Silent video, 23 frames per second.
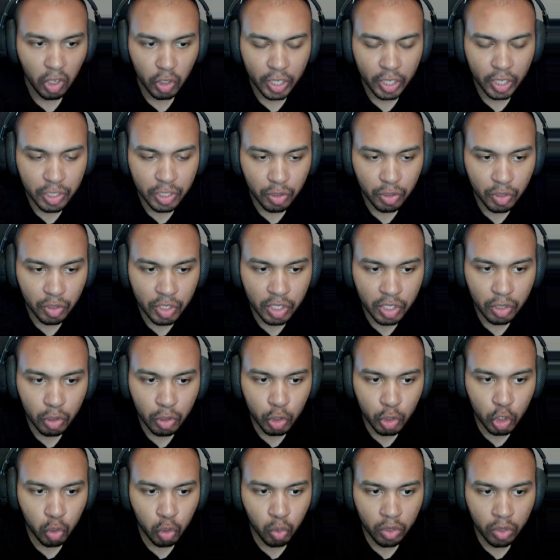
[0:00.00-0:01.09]
so this other
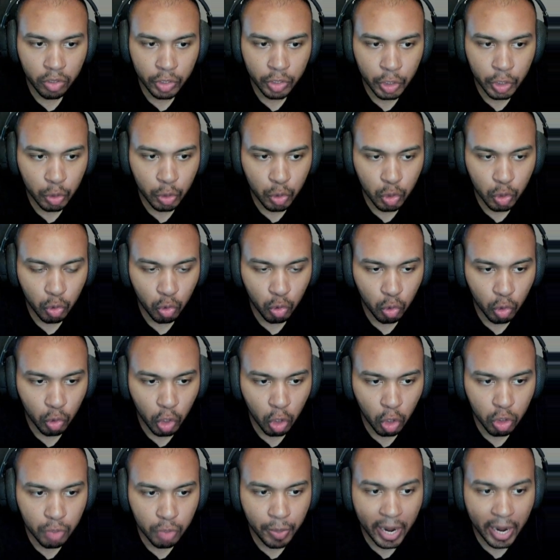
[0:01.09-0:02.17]
Twitter user who
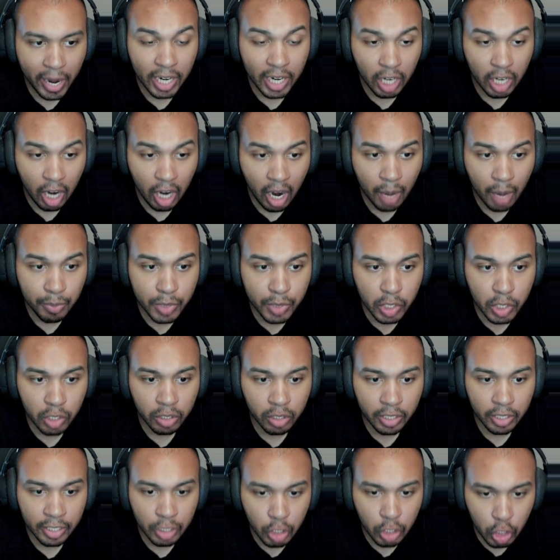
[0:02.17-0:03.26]
goes by
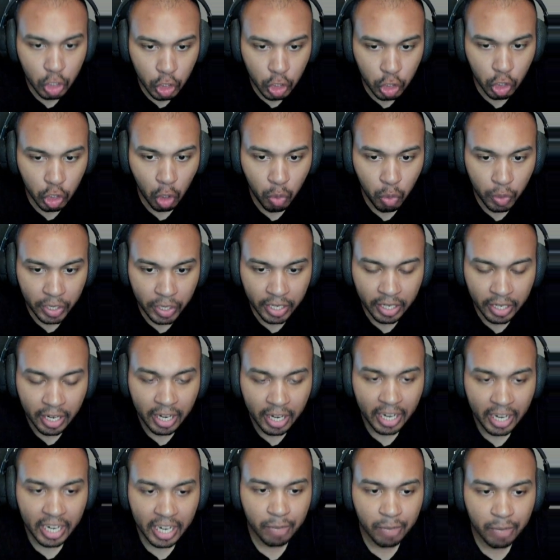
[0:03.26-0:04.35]
Obsolete Sony,
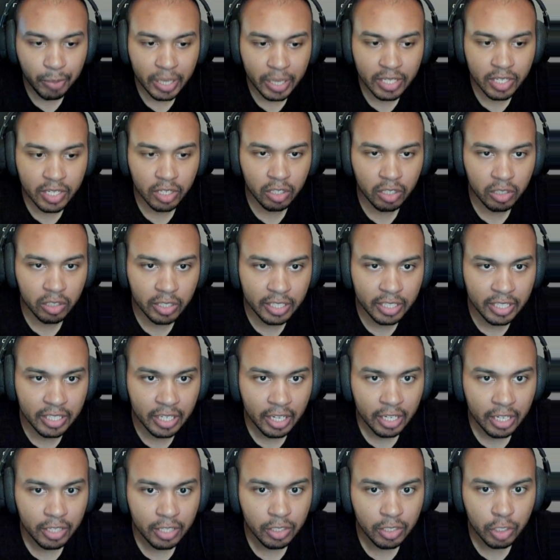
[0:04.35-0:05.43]
he basically
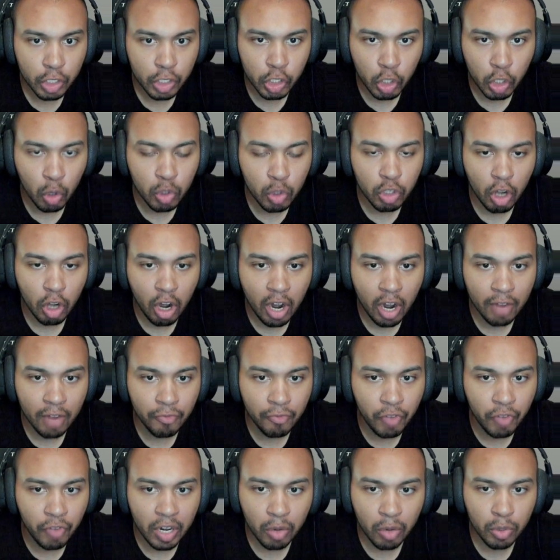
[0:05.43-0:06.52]
shows off
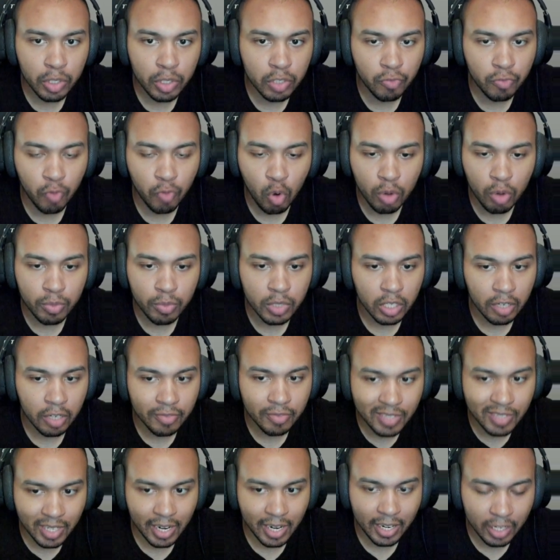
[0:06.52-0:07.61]
various forms of
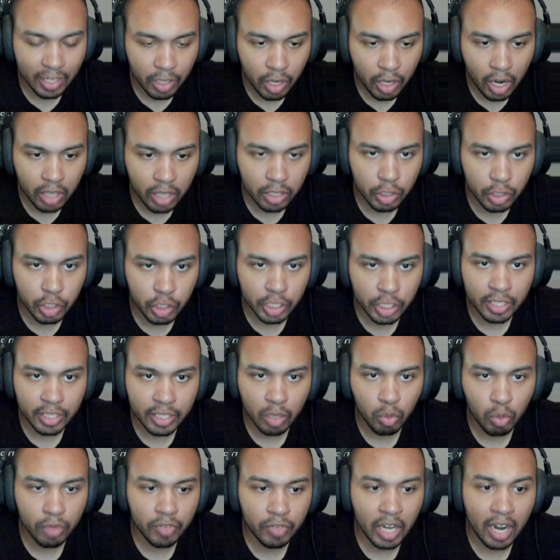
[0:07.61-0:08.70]
technology that
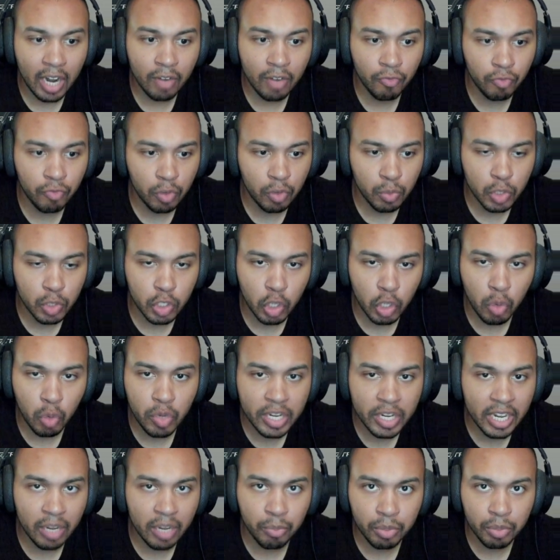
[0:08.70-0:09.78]
we've gotten from Sony
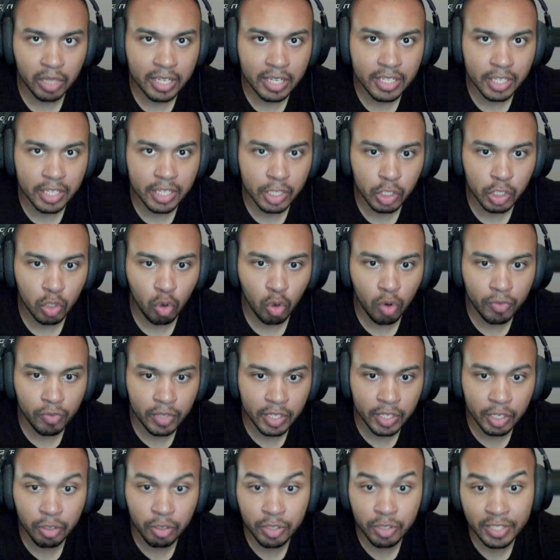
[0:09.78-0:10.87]
and PlayStation over the
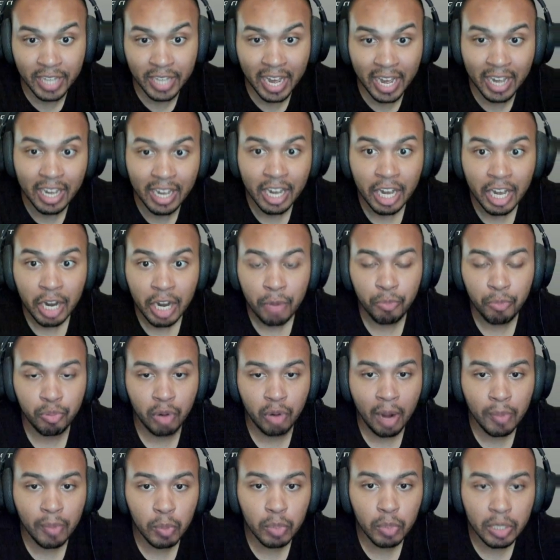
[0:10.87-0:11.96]
years that
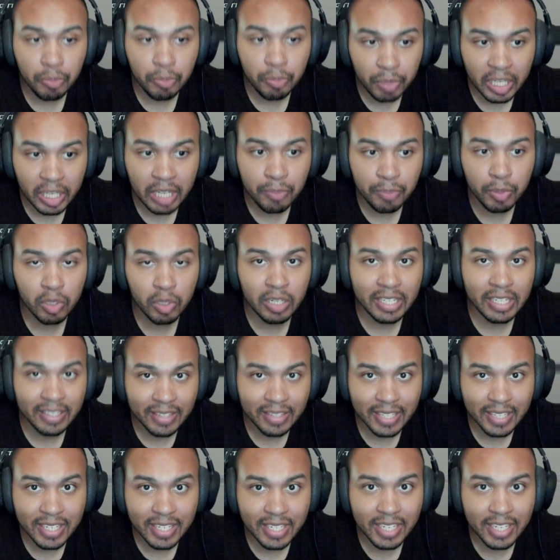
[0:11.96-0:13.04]
probably people in
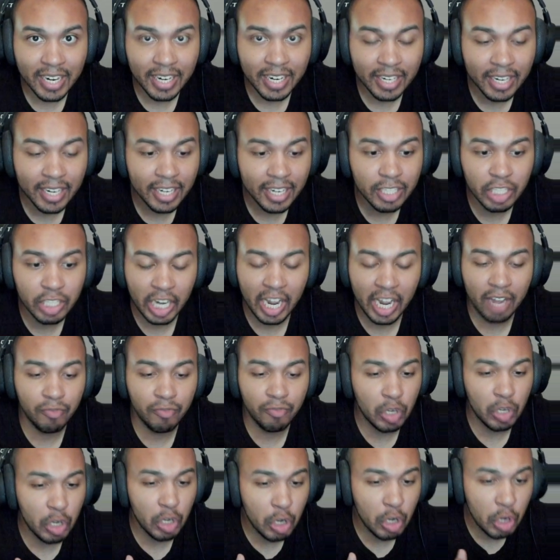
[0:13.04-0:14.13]
this day and age have
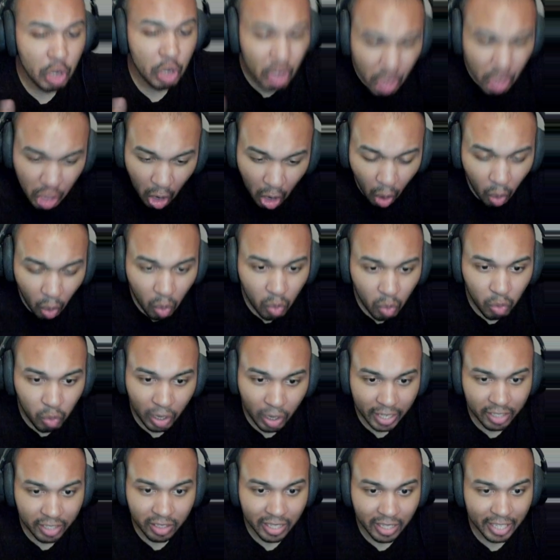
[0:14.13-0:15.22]
no
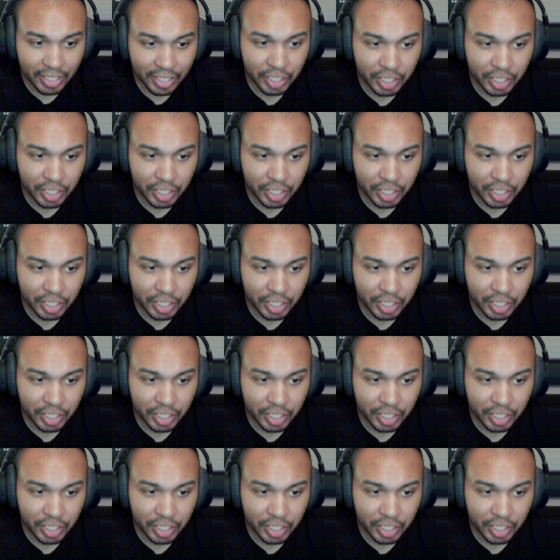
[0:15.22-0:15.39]
recollection